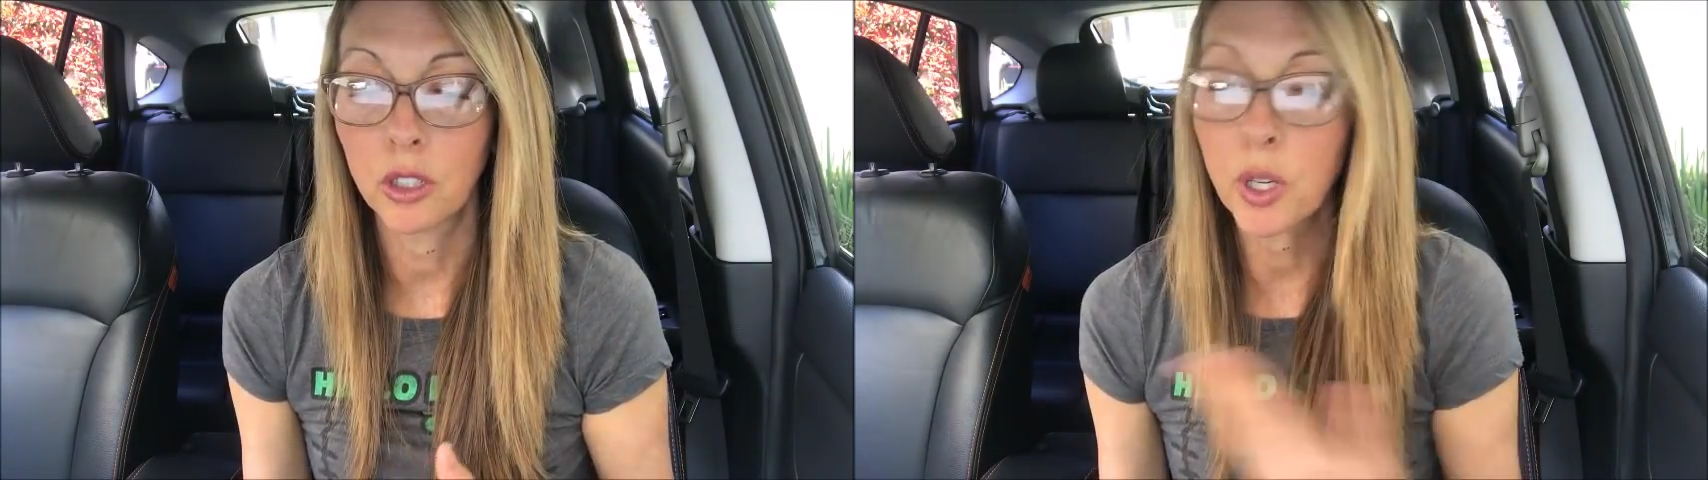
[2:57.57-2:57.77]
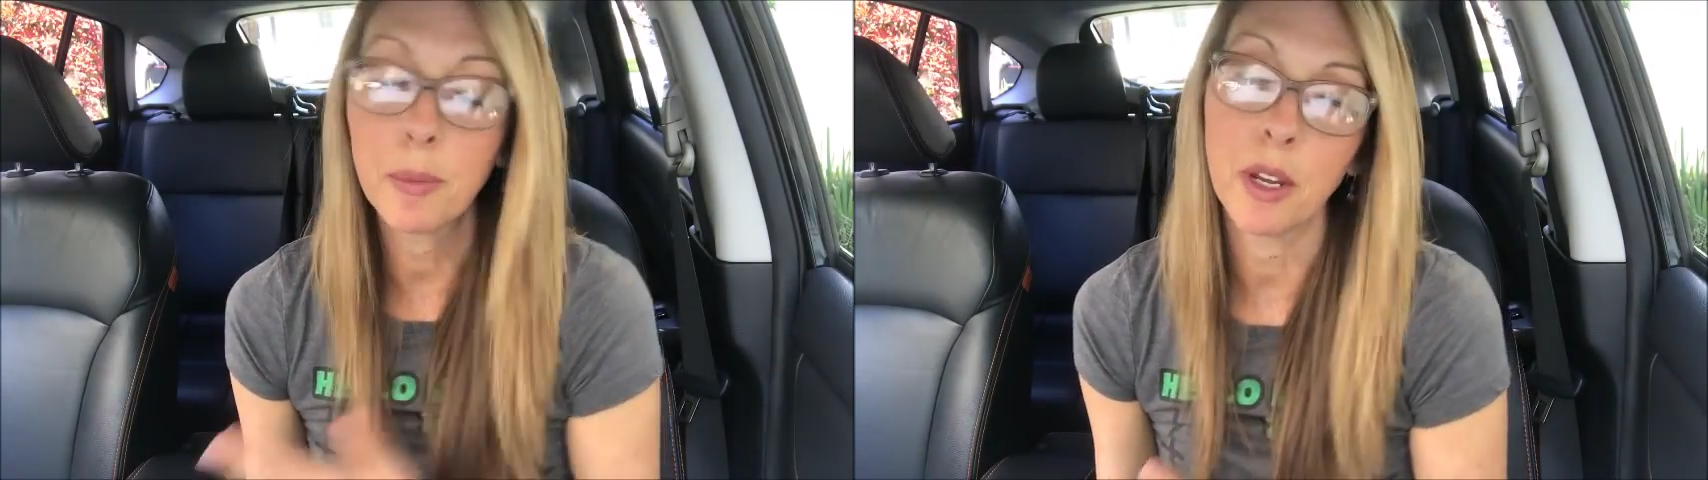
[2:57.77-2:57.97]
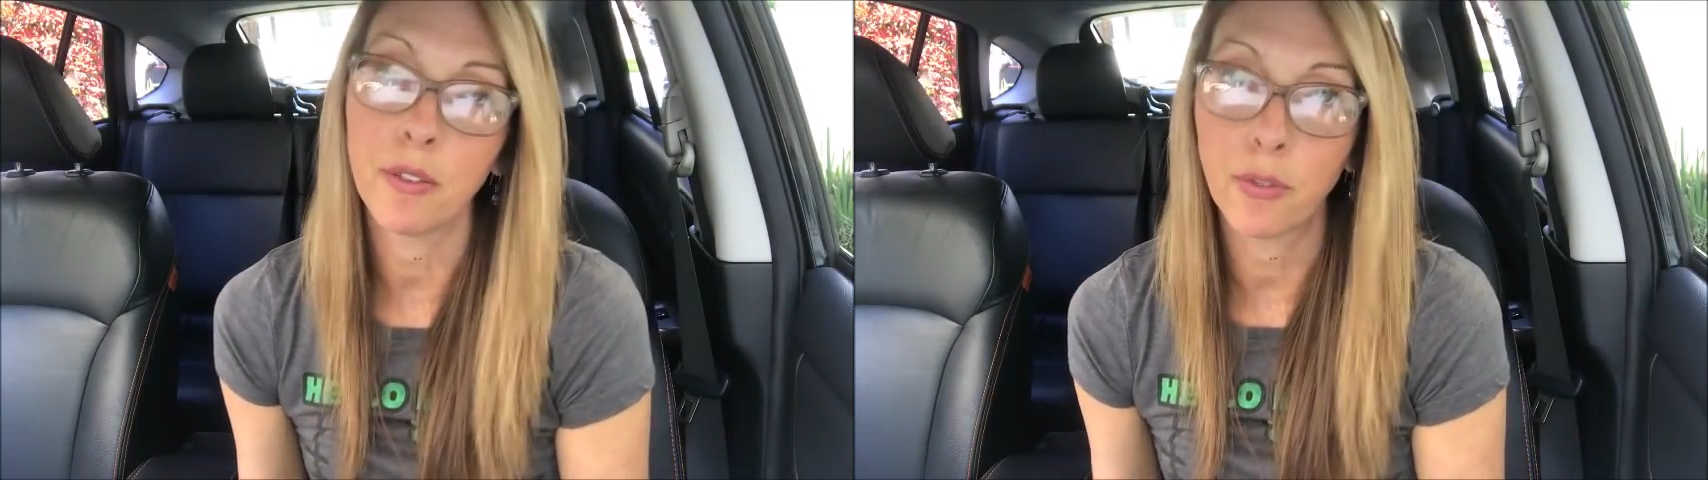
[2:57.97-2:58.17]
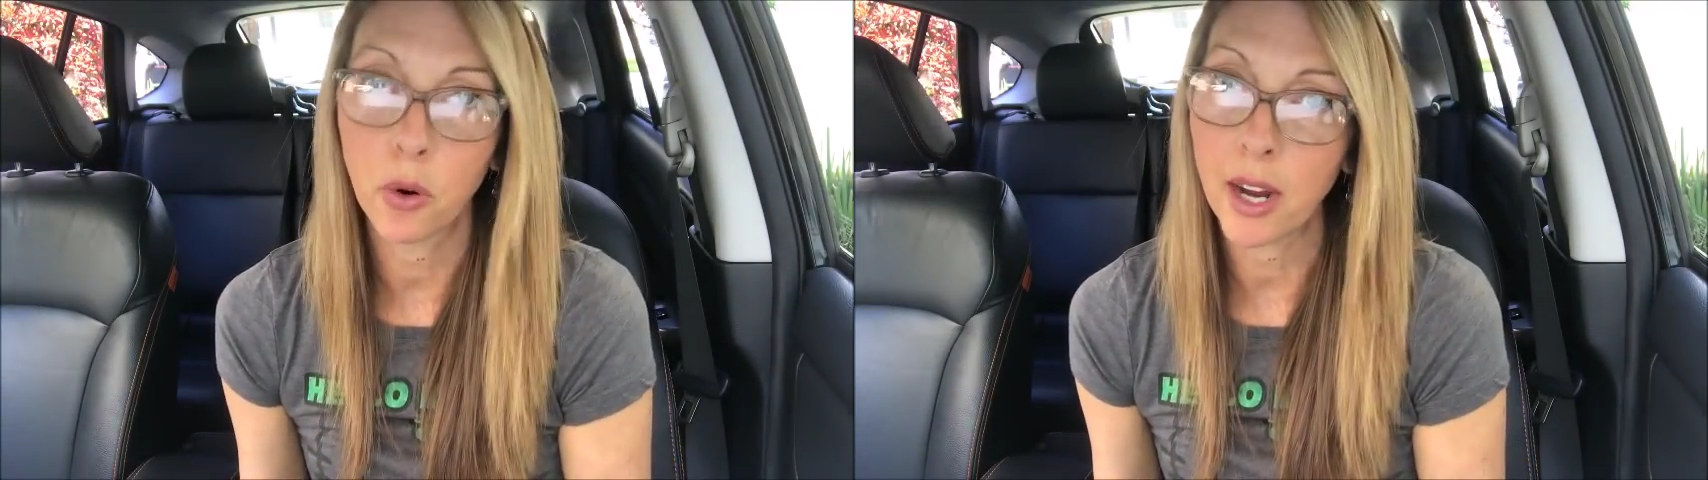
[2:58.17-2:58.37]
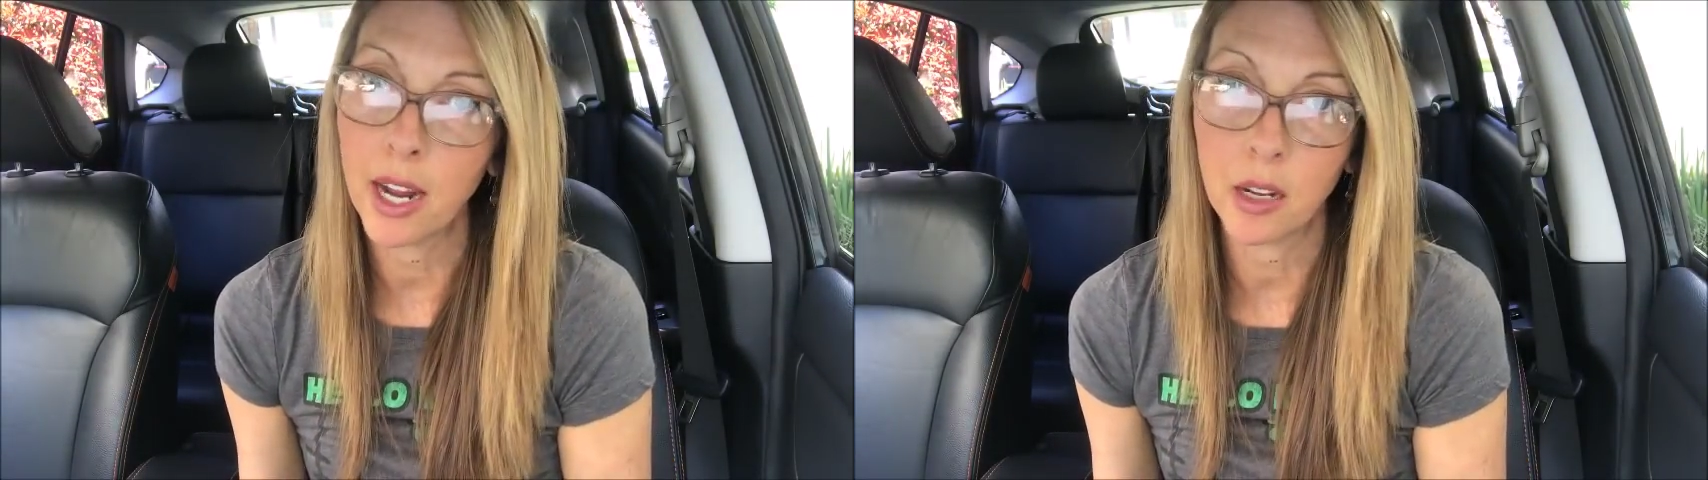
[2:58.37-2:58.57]
treatment
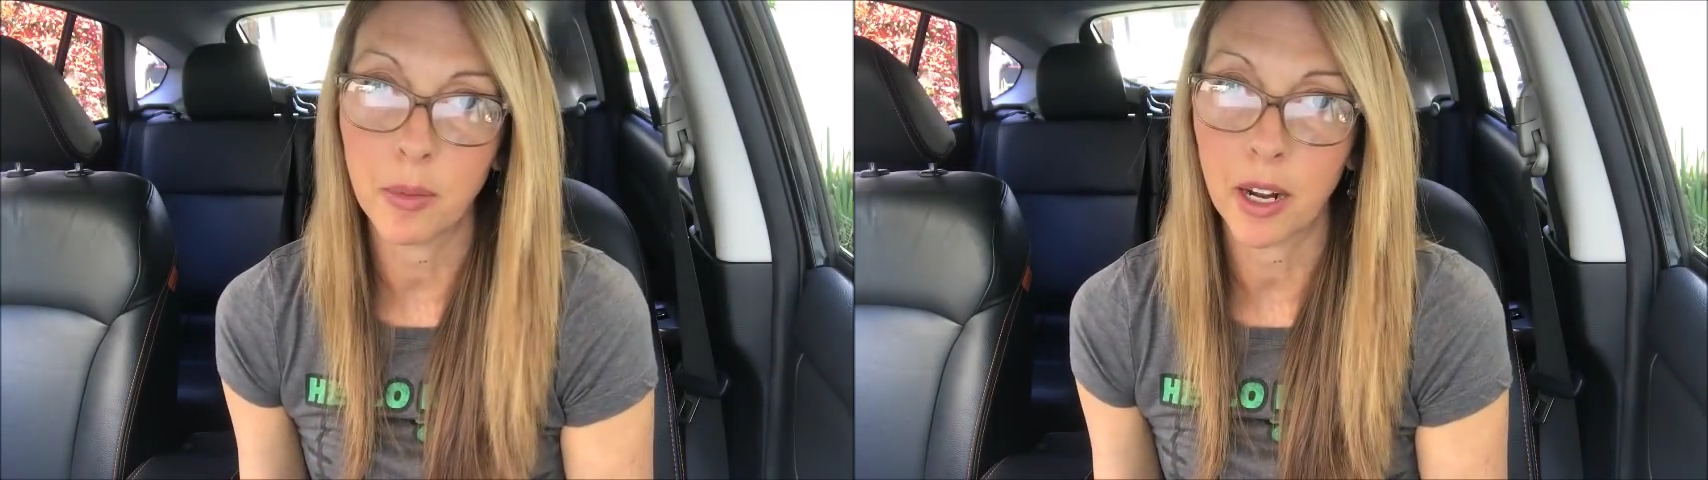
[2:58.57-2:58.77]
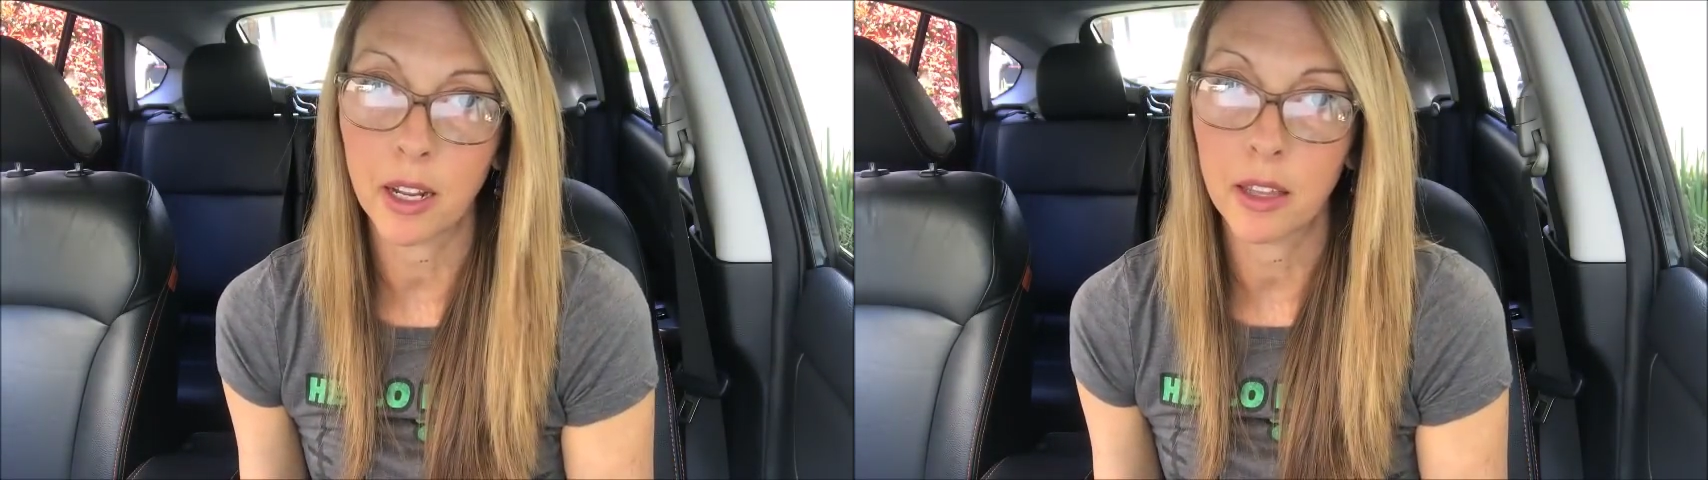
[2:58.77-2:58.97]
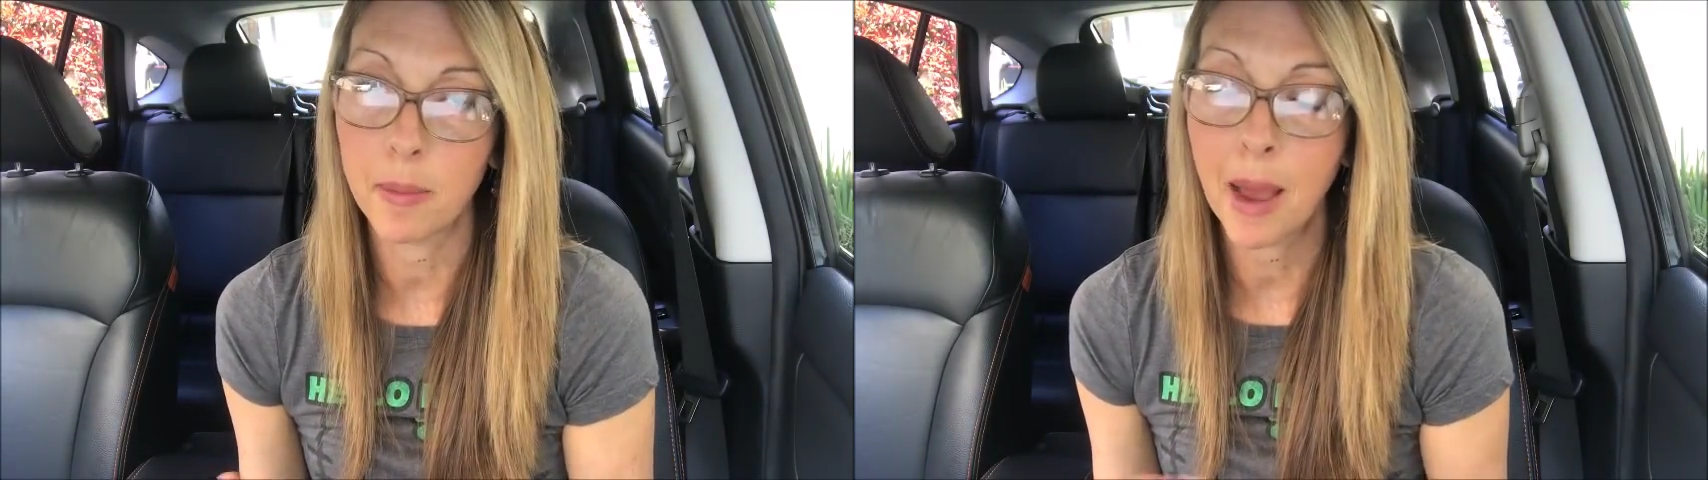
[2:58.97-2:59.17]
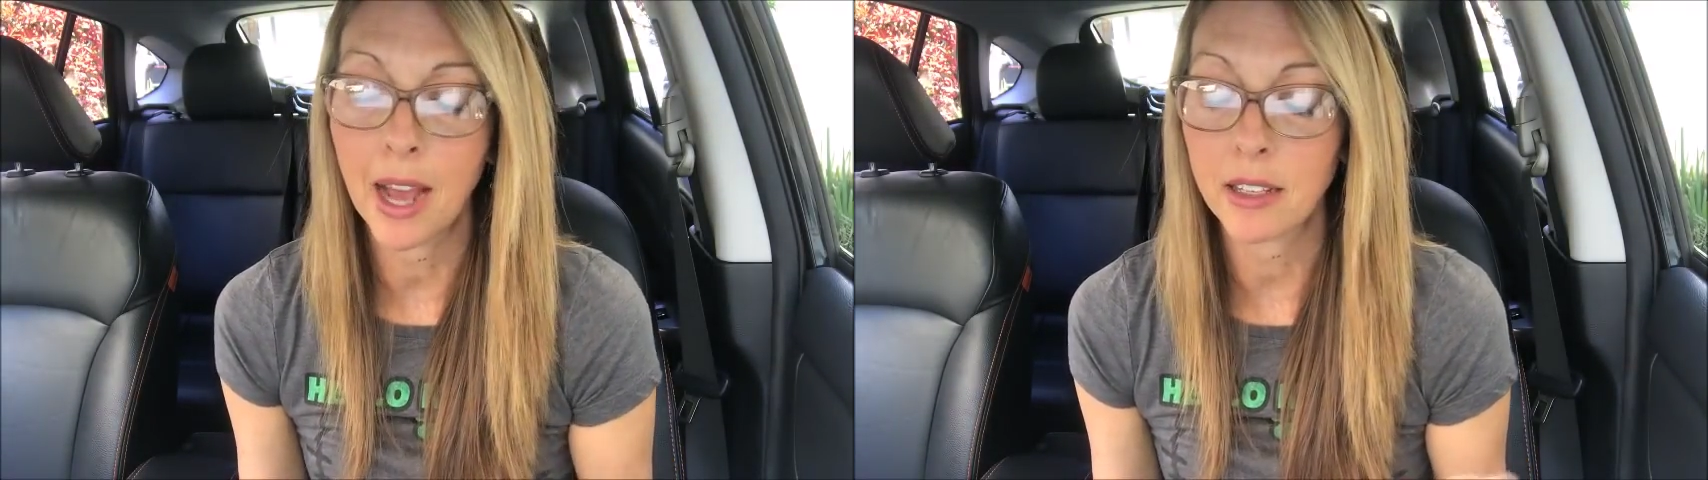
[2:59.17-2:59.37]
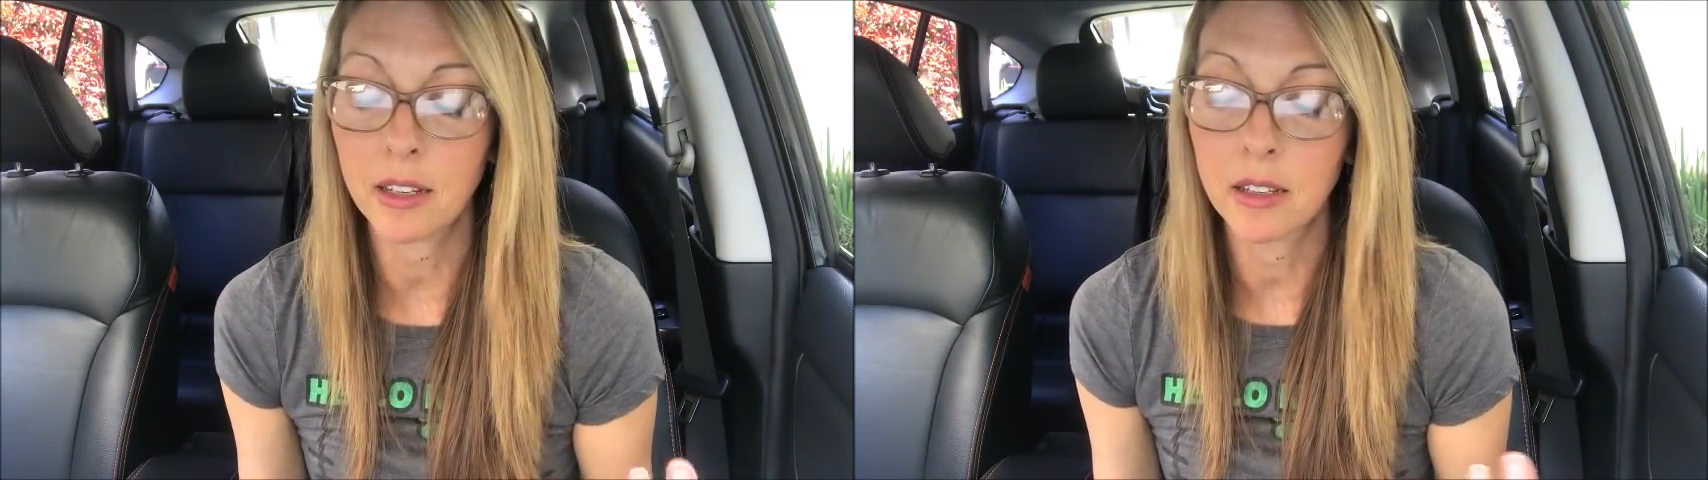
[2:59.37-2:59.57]
for anybody in the
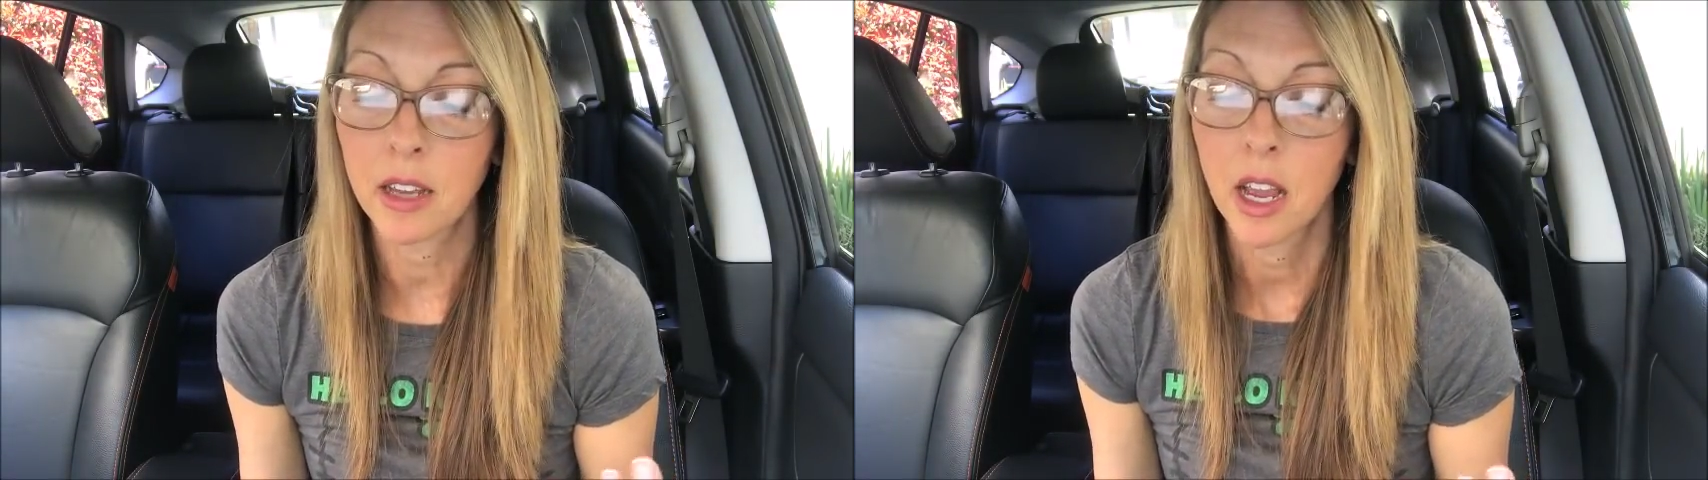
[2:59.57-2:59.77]
masses,